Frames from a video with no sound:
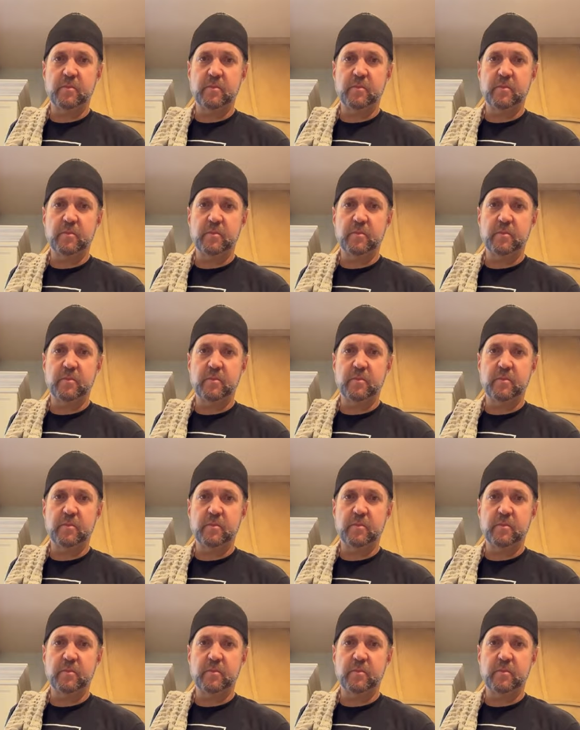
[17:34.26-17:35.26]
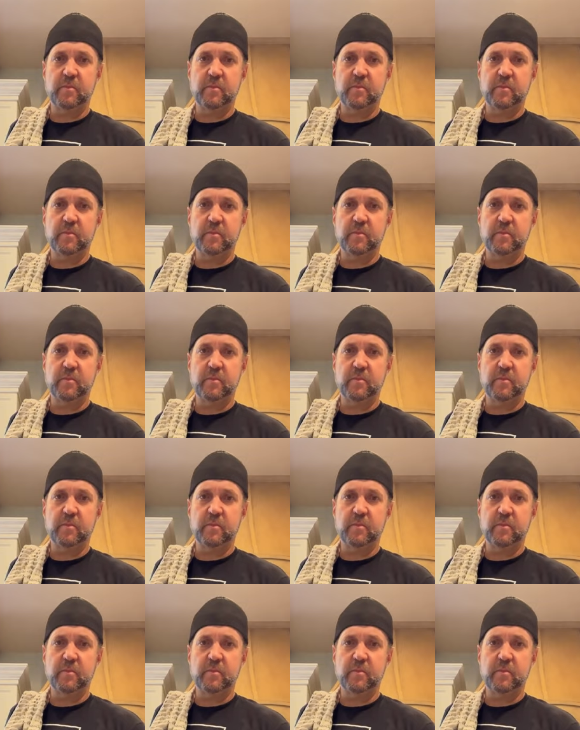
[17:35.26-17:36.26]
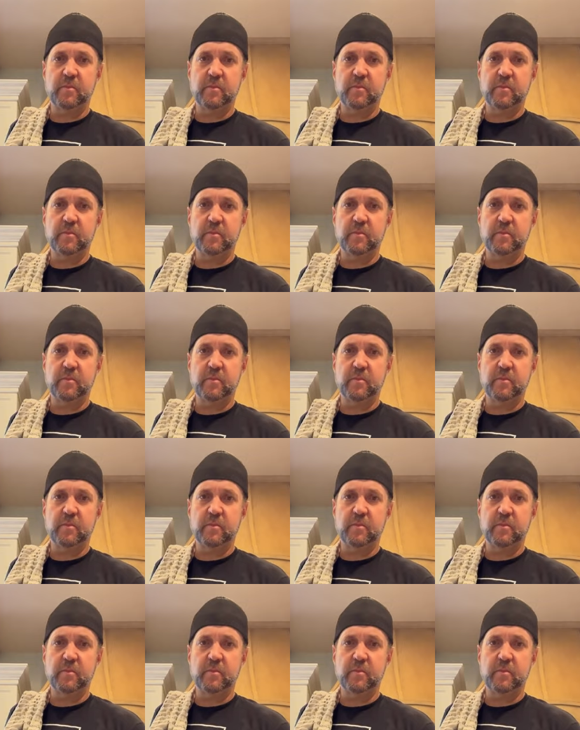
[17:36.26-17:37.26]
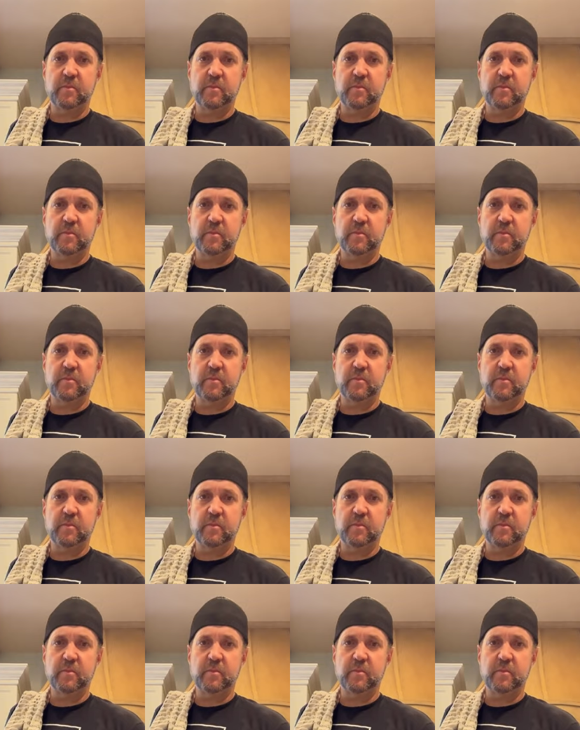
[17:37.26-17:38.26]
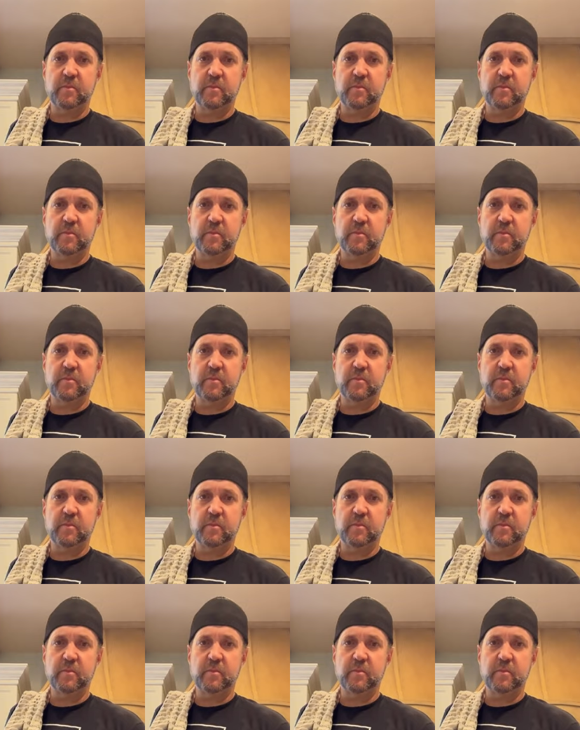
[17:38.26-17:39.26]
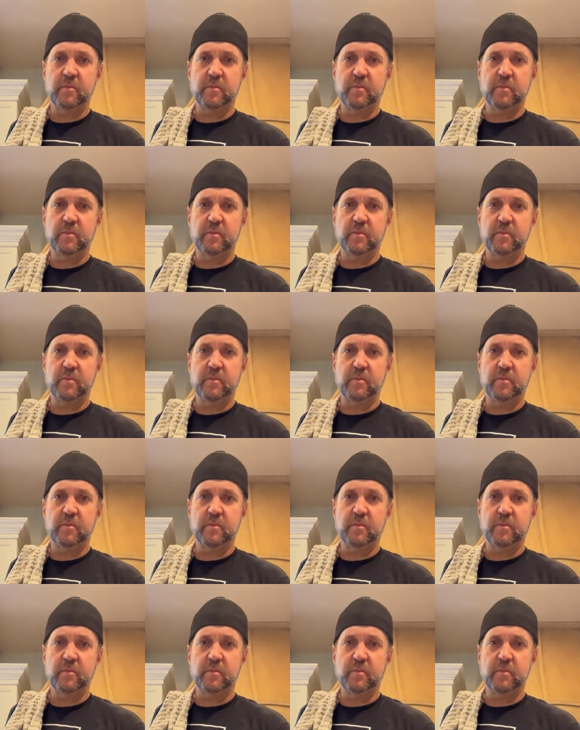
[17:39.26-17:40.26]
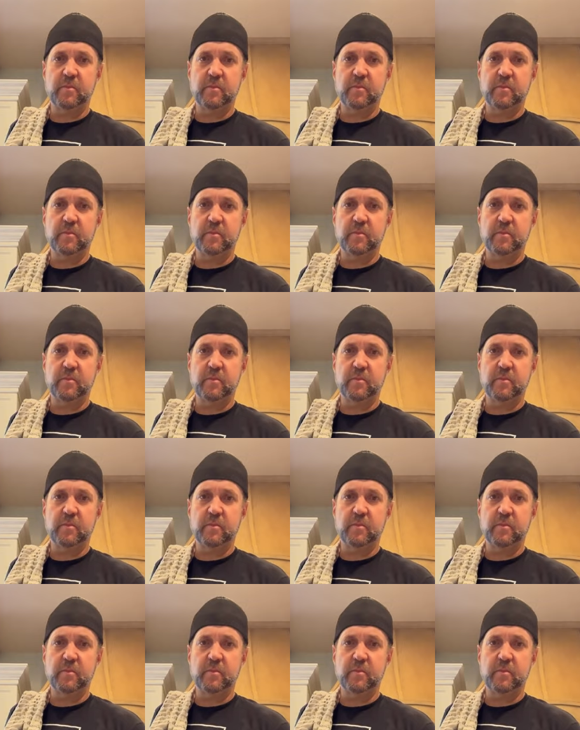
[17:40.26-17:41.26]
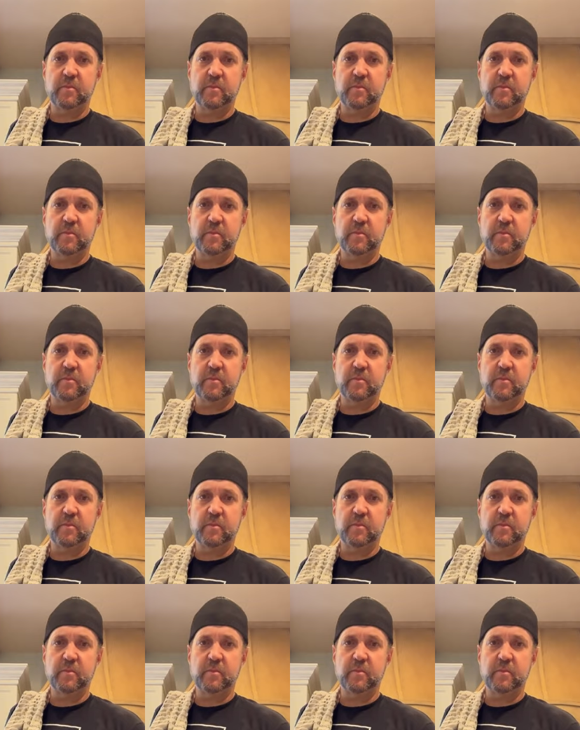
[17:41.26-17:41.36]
(silence)